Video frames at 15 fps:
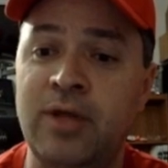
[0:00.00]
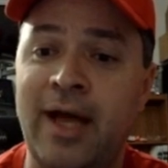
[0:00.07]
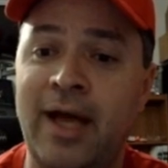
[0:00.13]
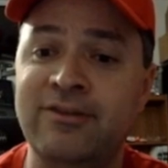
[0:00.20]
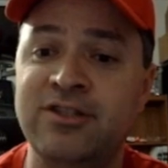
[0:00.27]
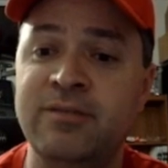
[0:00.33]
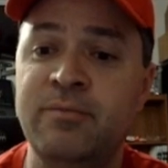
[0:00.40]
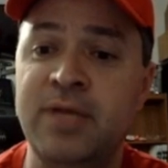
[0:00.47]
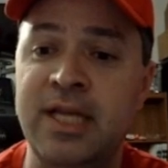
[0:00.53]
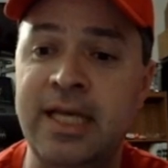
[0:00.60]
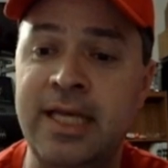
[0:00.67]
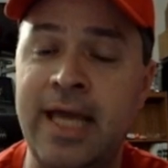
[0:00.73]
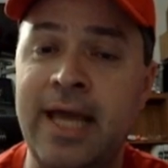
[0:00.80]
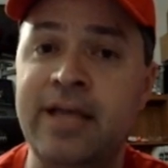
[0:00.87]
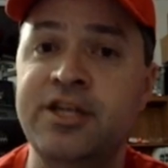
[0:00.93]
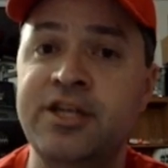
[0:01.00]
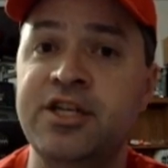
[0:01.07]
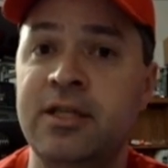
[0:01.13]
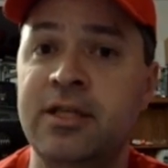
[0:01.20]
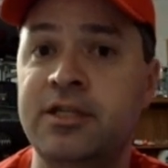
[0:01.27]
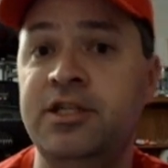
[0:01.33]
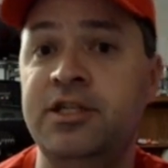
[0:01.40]
have some
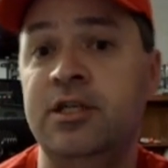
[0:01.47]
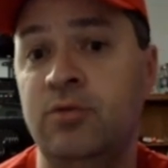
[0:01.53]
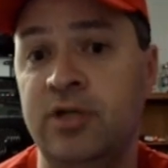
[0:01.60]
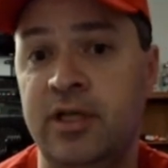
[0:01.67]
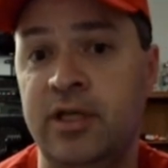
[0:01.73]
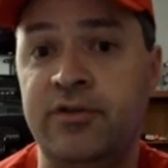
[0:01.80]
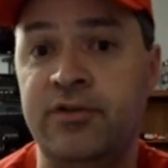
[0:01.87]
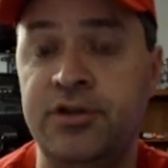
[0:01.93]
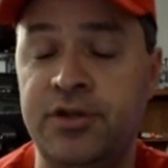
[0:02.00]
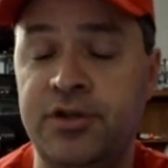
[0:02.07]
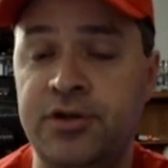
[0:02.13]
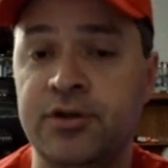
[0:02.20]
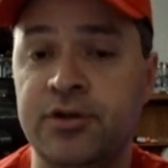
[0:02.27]
mitigation that she will give you to your